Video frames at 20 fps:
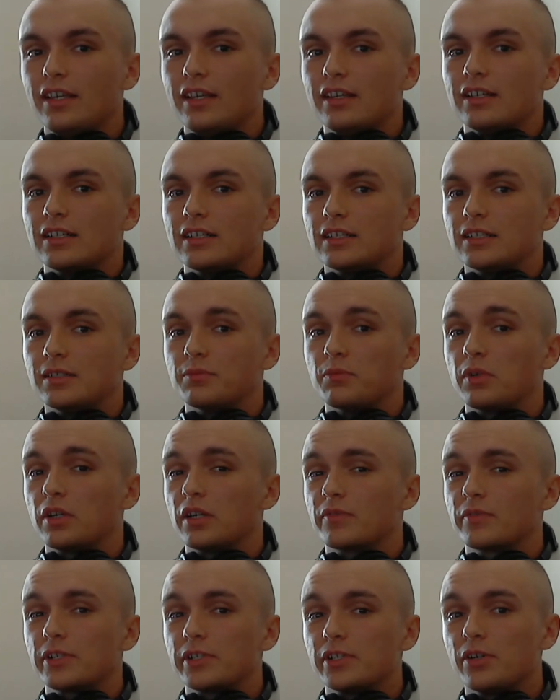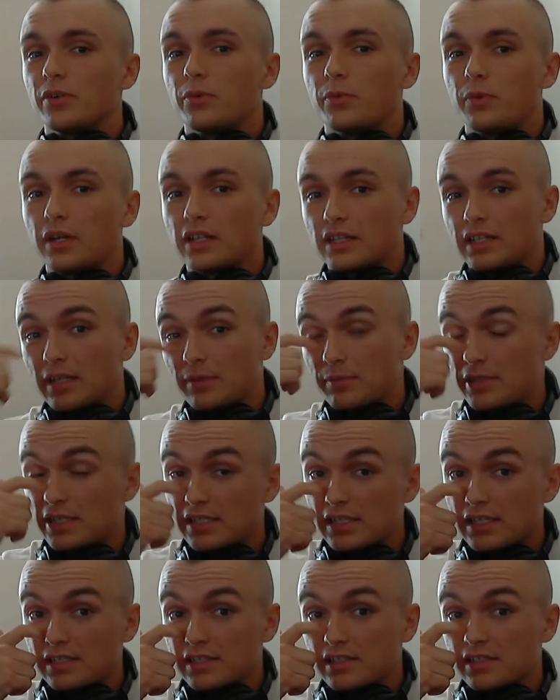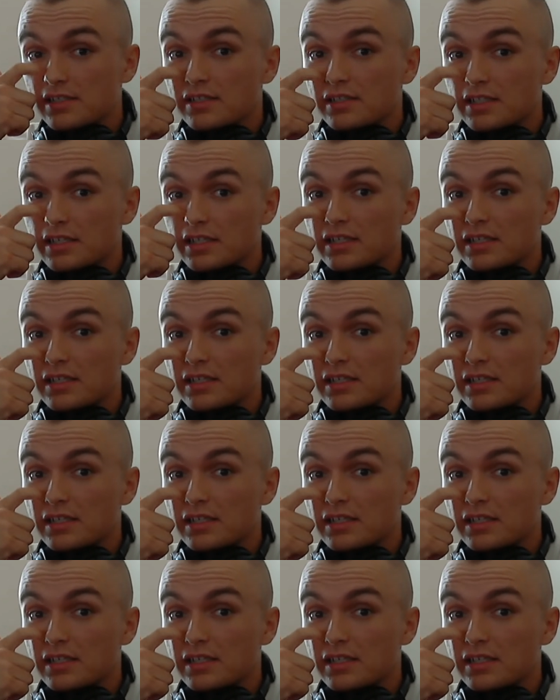um, whatever you don't want the MTIs to see,